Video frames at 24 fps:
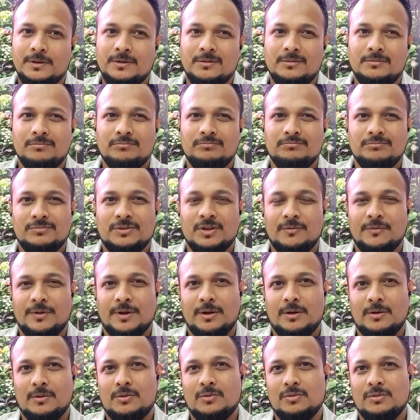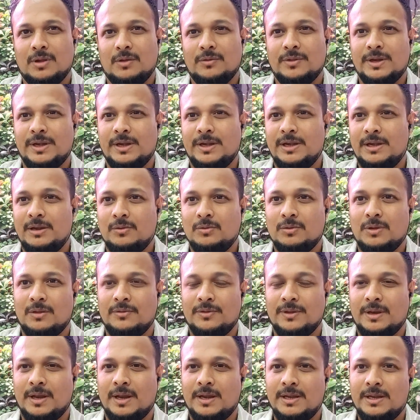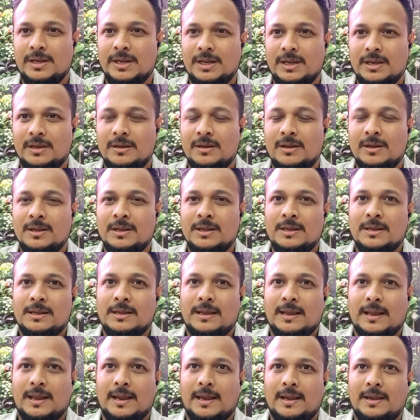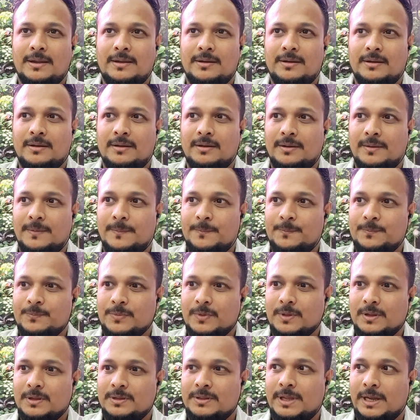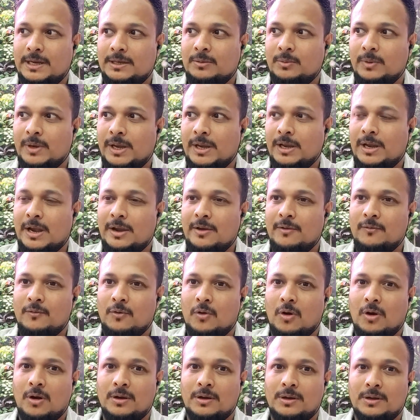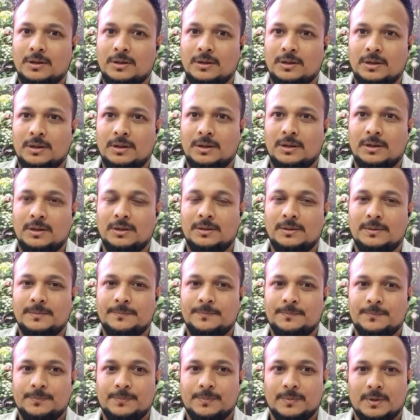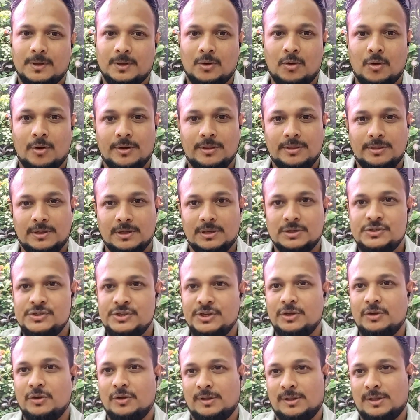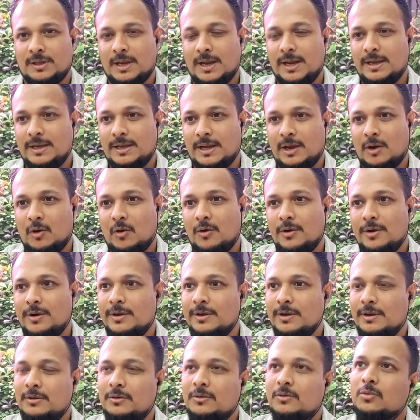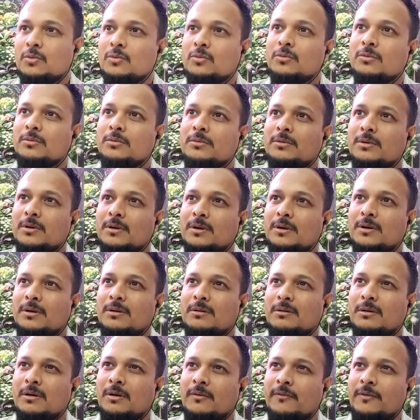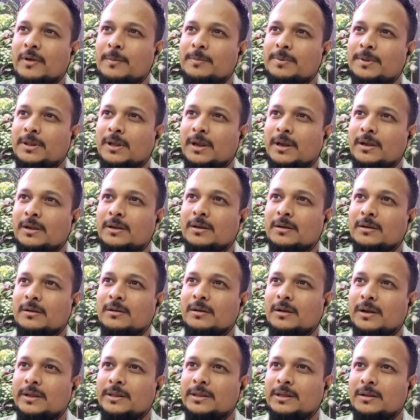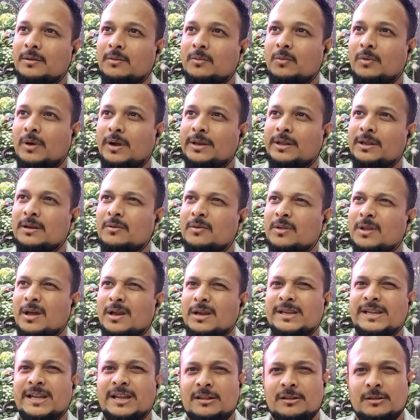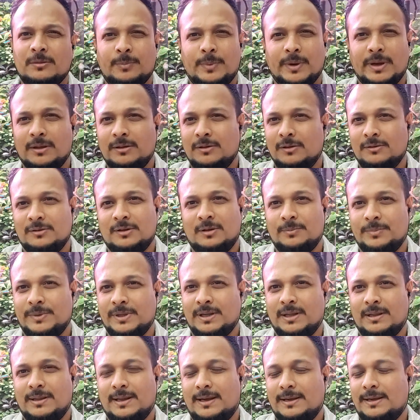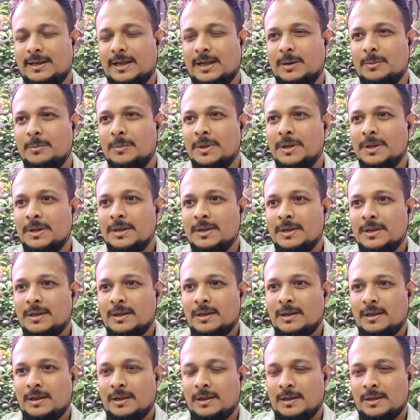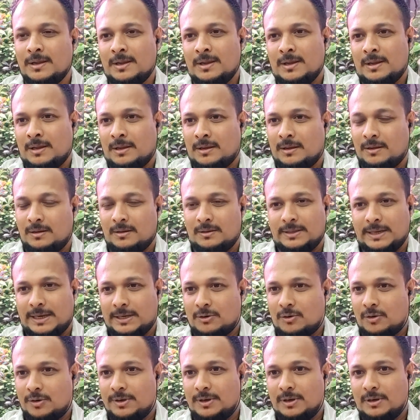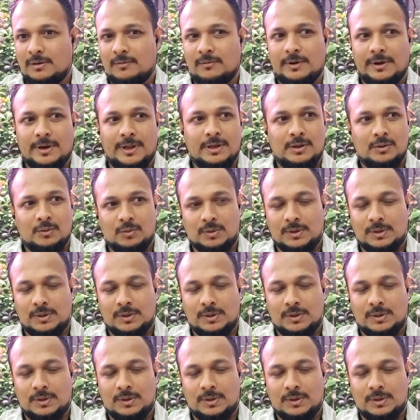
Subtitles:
in somewhere around 2018, 2019, and that's when I kind of got a Shirios light. I ordered it through a website. I think it was AliExpress or something at that time. That got delivered. I